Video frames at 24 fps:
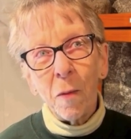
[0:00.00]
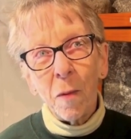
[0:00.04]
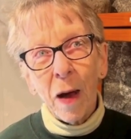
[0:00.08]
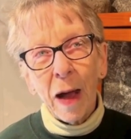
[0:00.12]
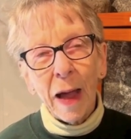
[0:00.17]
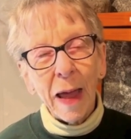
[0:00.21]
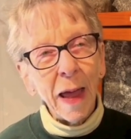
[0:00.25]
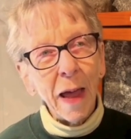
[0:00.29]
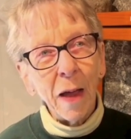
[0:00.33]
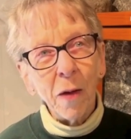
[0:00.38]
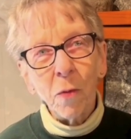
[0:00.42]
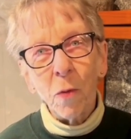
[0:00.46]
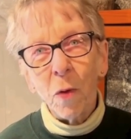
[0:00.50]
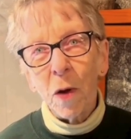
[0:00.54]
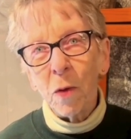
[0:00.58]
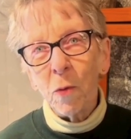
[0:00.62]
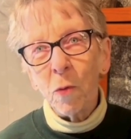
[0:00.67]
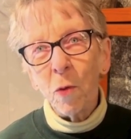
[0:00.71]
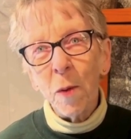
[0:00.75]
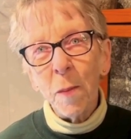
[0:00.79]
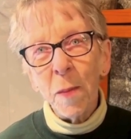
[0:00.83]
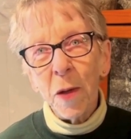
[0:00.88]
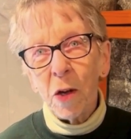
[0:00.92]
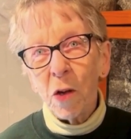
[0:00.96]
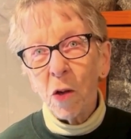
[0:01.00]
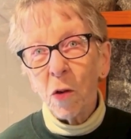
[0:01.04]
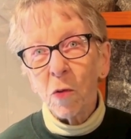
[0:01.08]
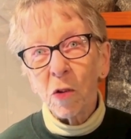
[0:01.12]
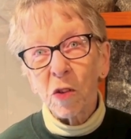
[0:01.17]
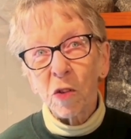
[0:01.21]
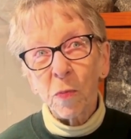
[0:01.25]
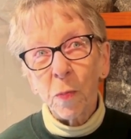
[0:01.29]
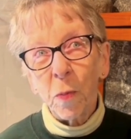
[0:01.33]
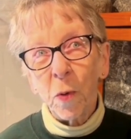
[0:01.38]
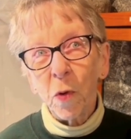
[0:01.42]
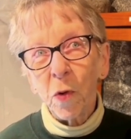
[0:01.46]
I had one woman who
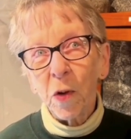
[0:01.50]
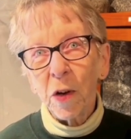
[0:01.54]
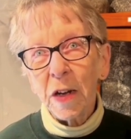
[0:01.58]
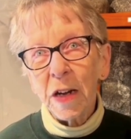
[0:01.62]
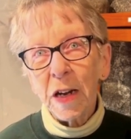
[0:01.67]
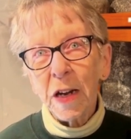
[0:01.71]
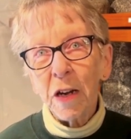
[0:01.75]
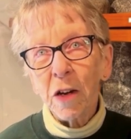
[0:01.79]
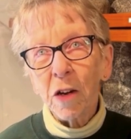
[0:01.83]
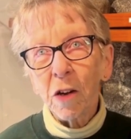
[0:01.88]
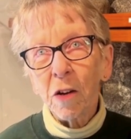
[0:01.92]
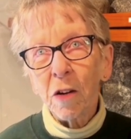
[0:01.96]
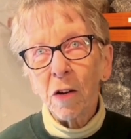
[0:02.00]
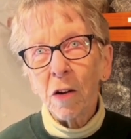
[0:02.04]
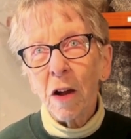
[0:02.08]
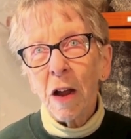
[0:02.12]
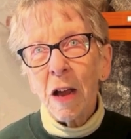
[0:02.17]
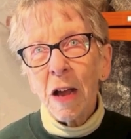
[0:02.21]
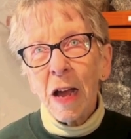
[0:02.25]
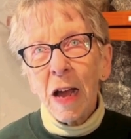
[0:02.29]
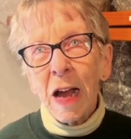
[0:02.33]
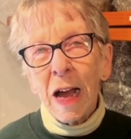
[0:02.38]
was born here.